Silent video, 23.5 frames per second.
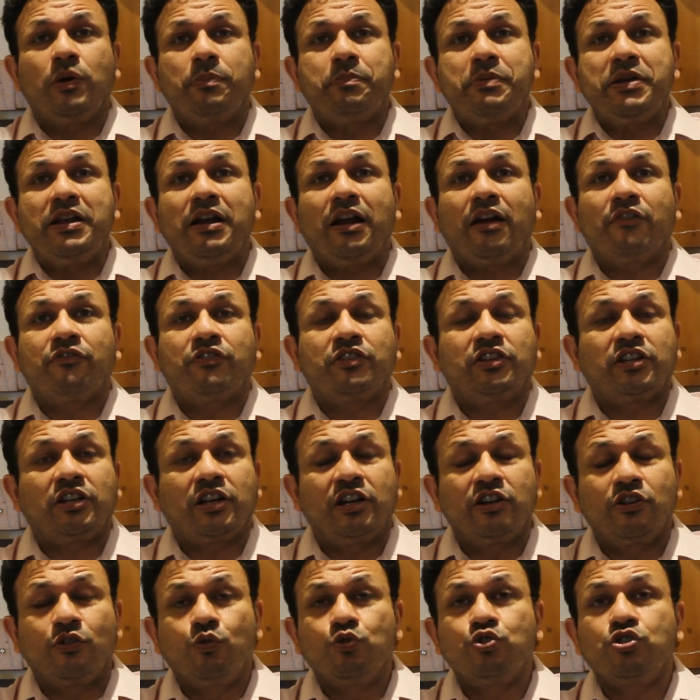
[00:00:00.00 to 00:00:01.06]
appeal after the
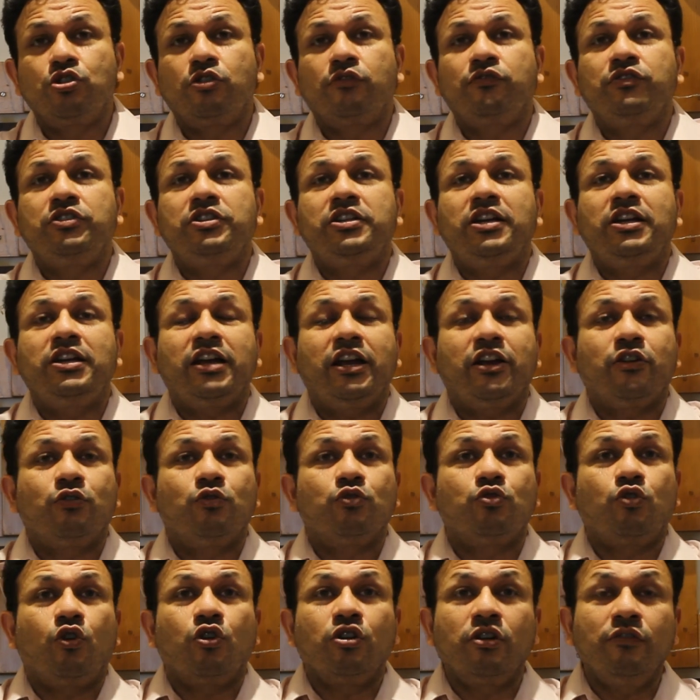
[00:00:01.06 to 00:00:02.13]
conclusion of the Delhi High
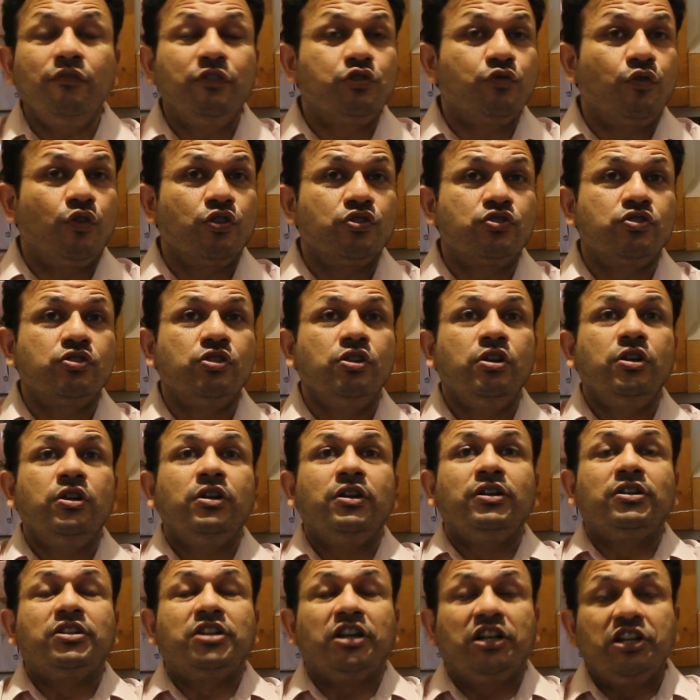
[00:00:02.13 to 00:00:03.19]
Court order, which was
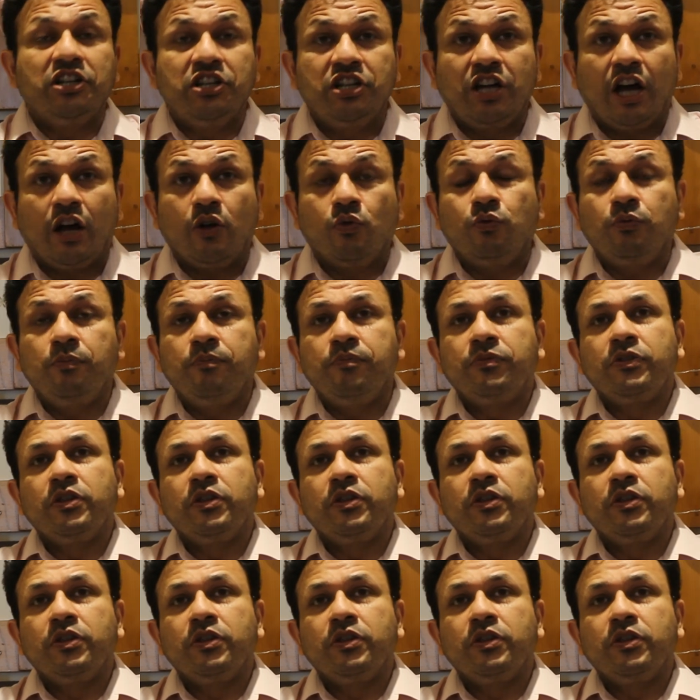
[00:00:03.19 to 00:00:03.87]
turned down.